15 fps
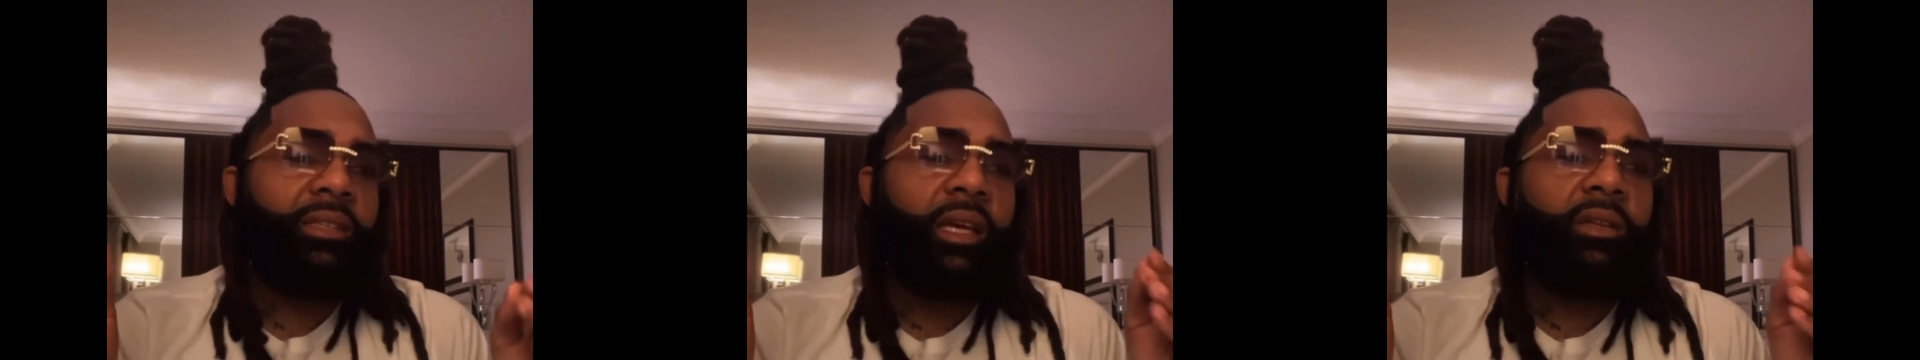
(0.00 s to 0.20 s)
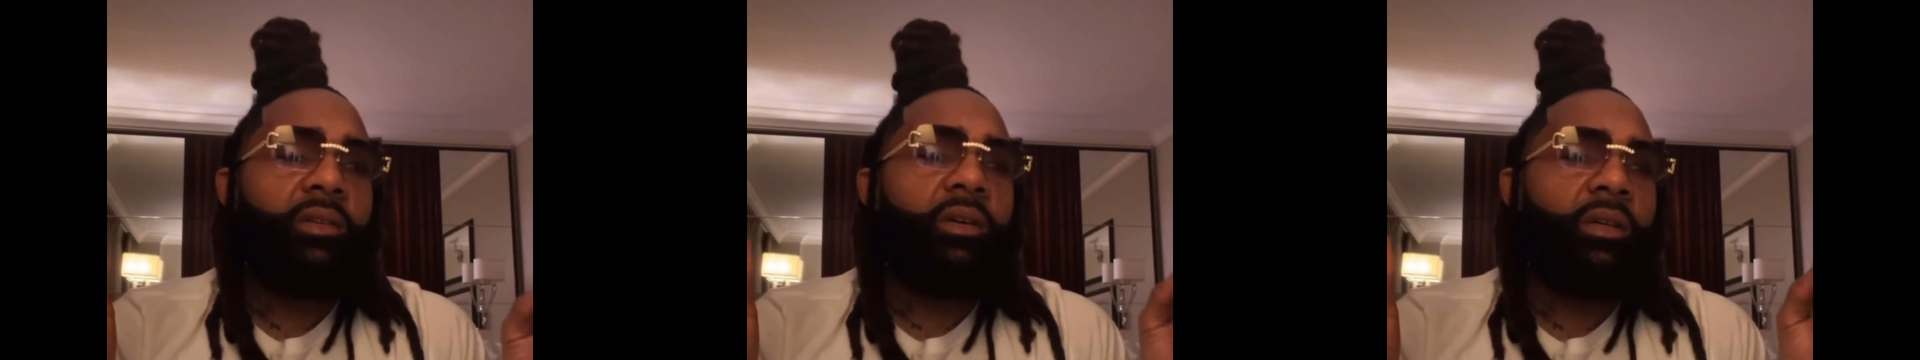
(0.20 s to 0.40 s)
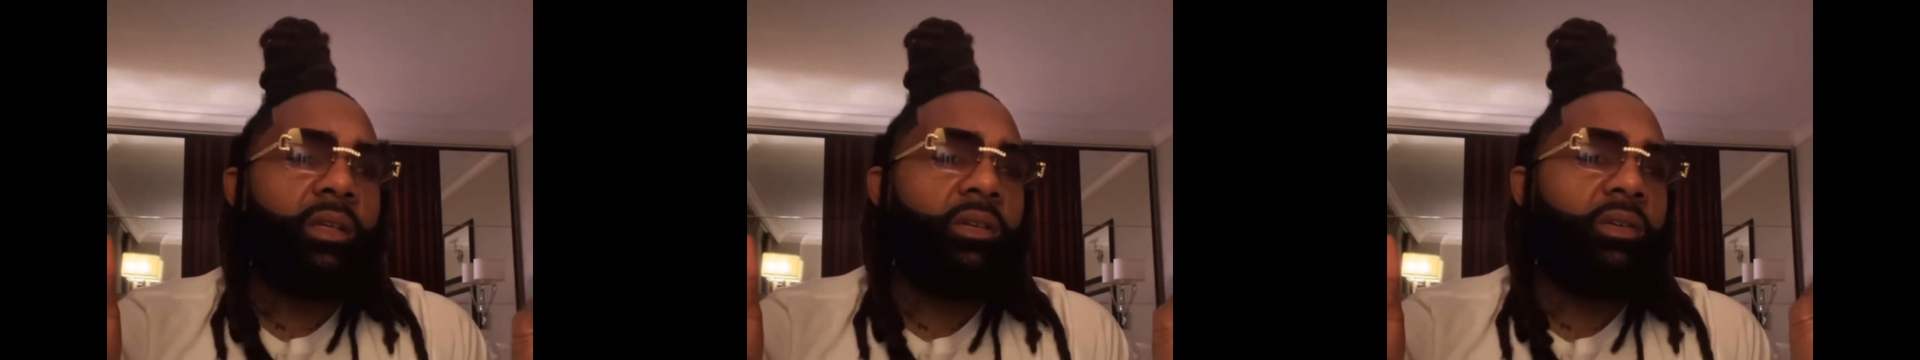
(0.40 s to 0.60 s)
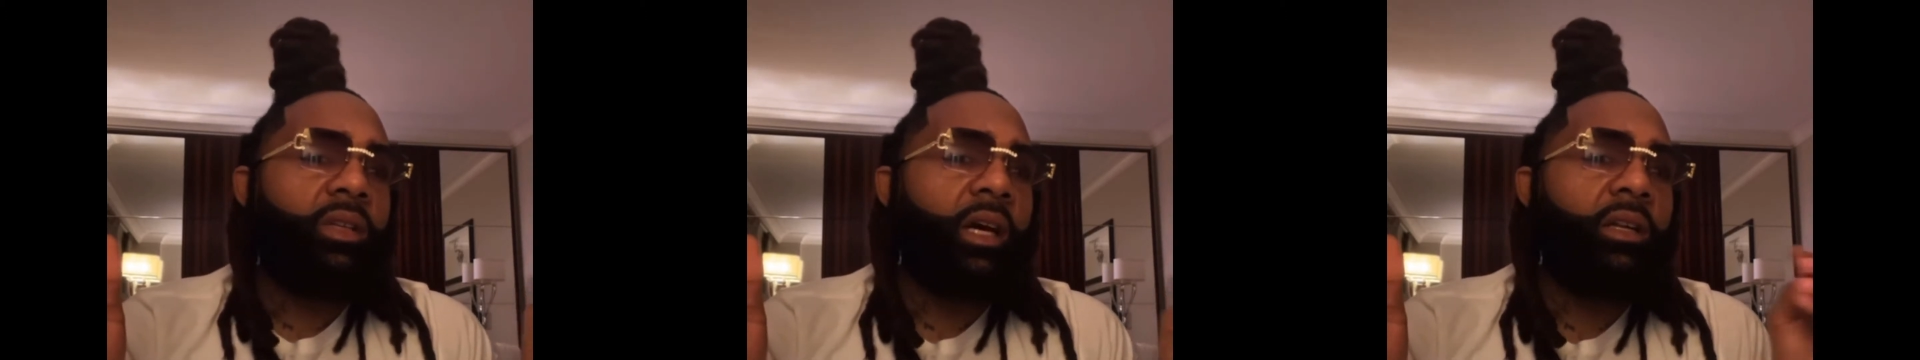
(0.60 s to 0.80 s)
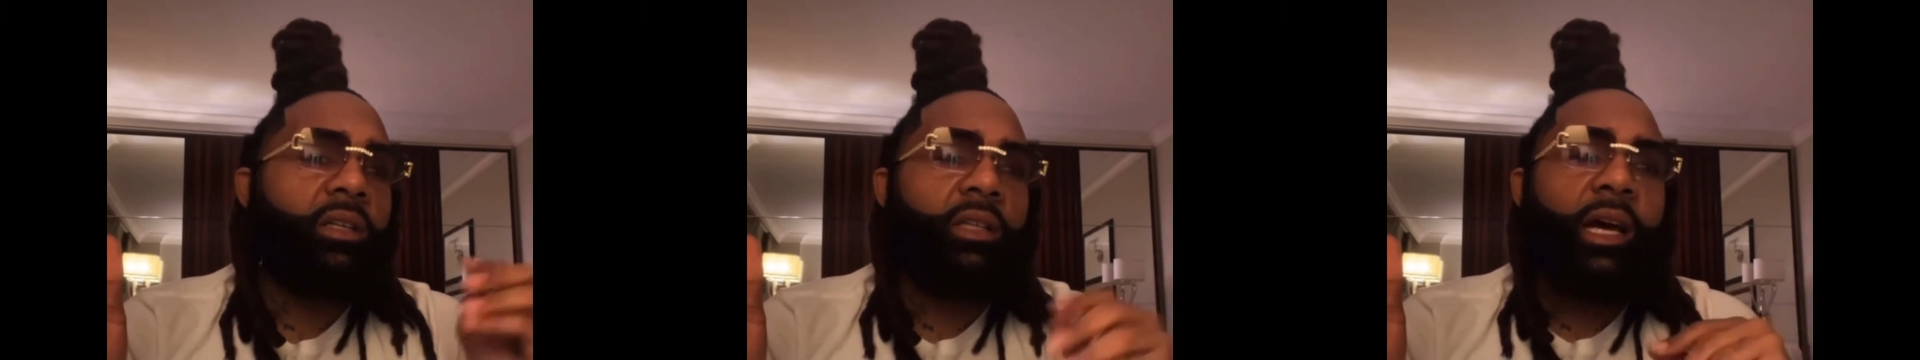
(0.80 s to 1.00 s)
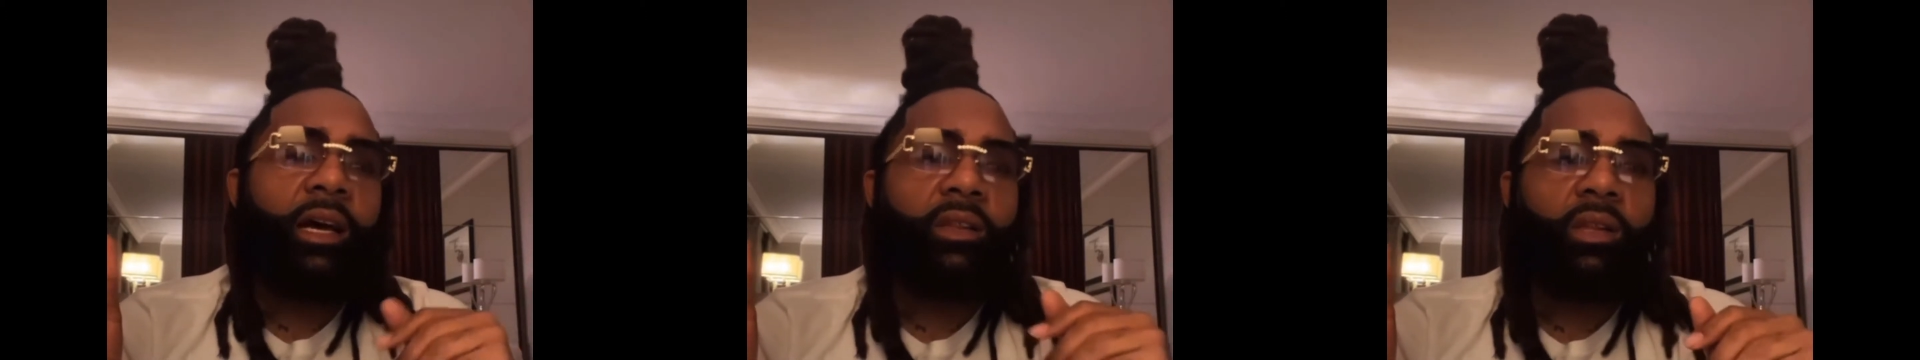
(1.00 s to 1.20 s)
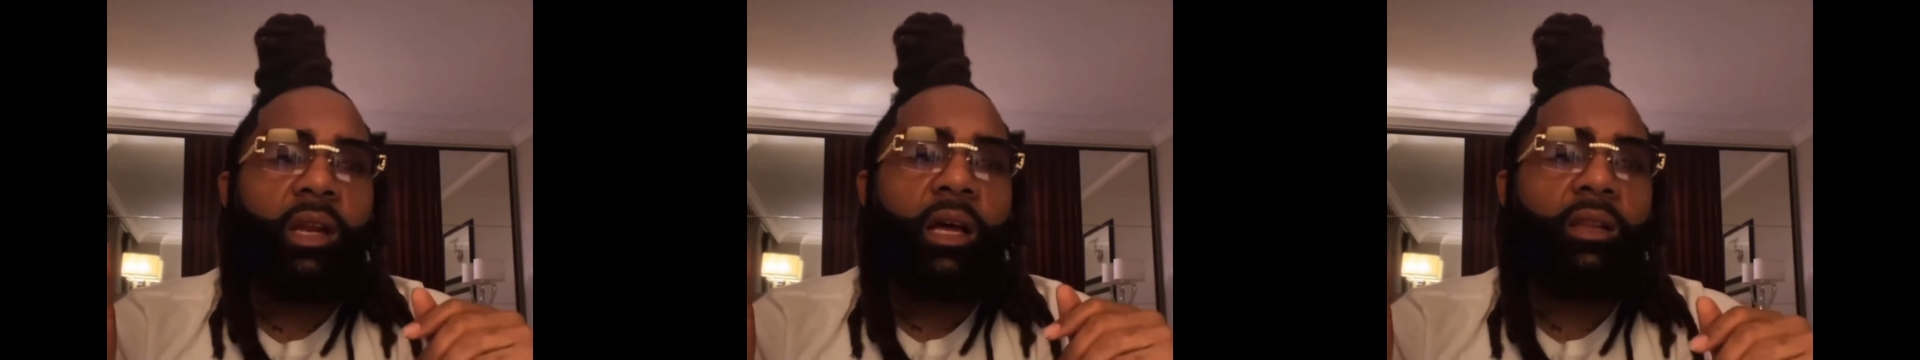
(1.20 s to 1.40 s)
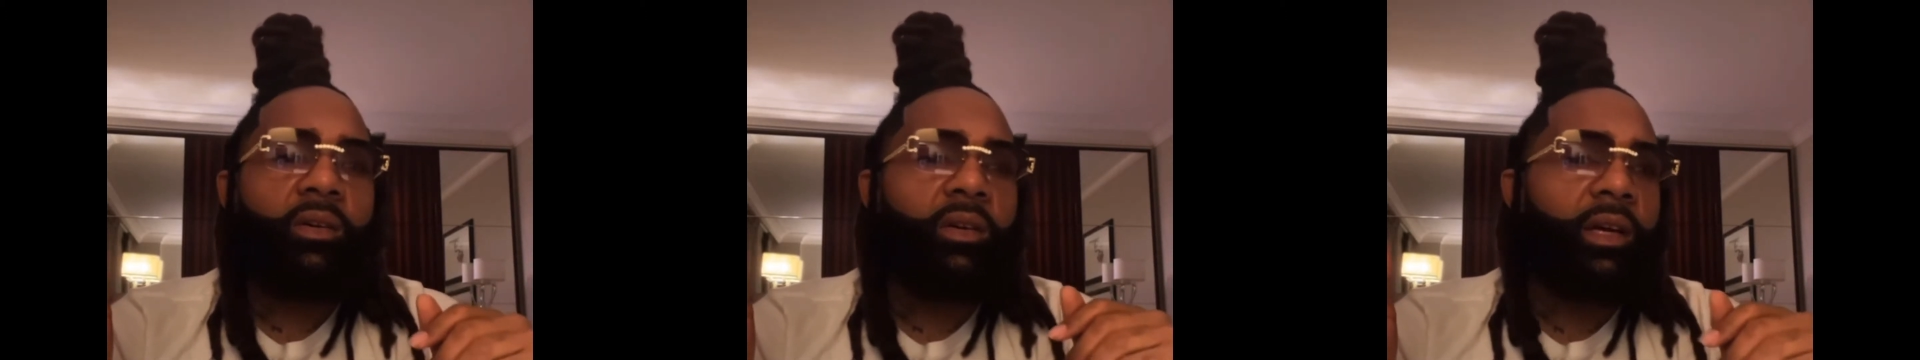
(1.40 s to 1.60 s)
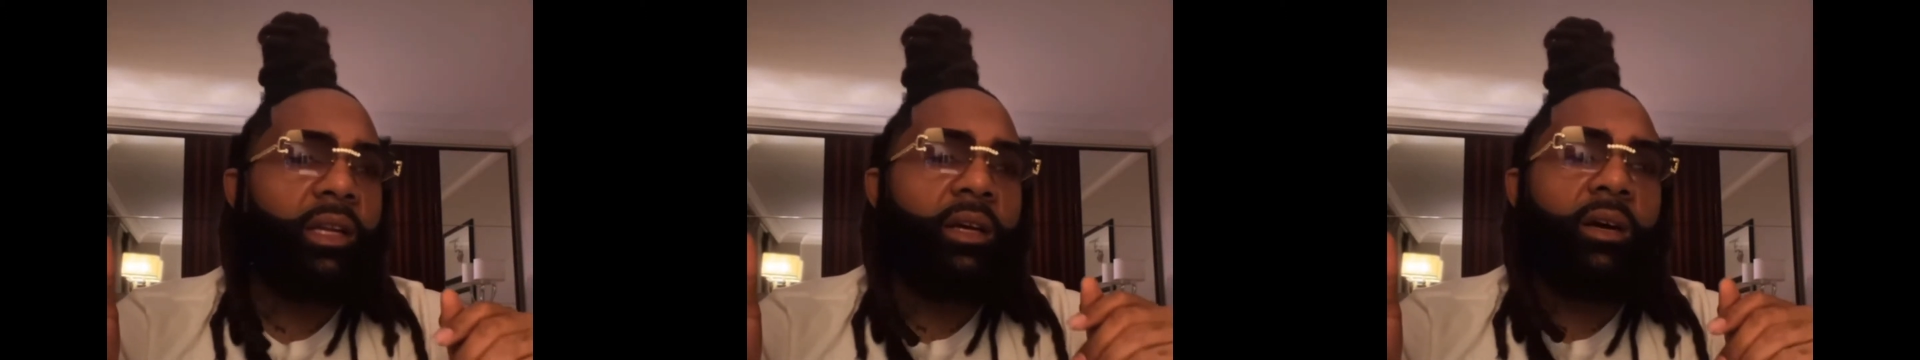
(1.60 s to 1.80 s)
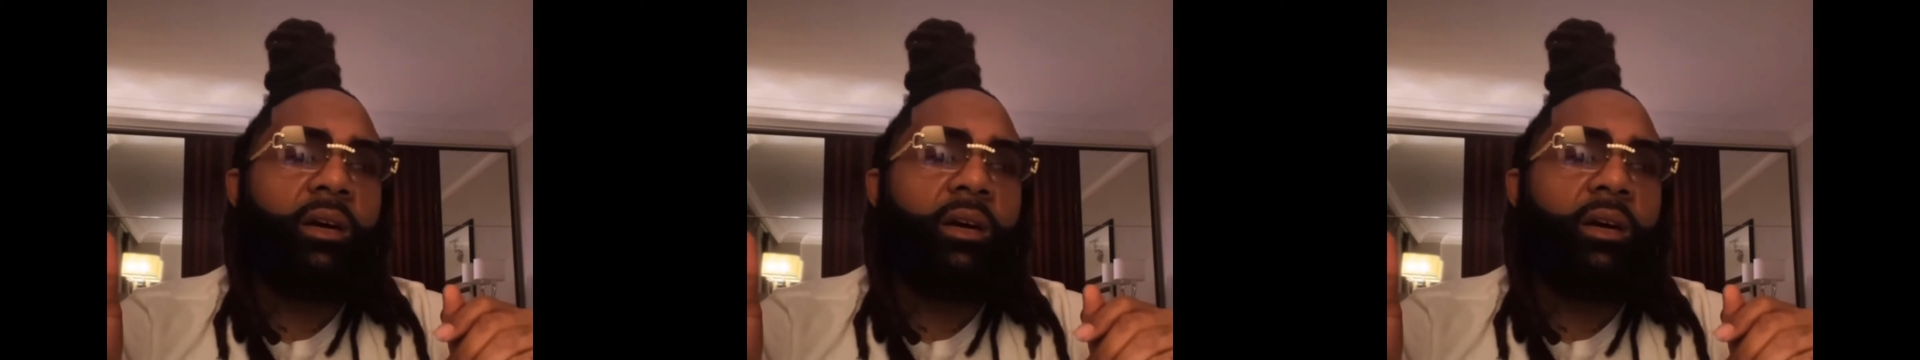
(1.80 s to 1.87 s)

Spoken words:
Chase gonna give you a $30,000 credit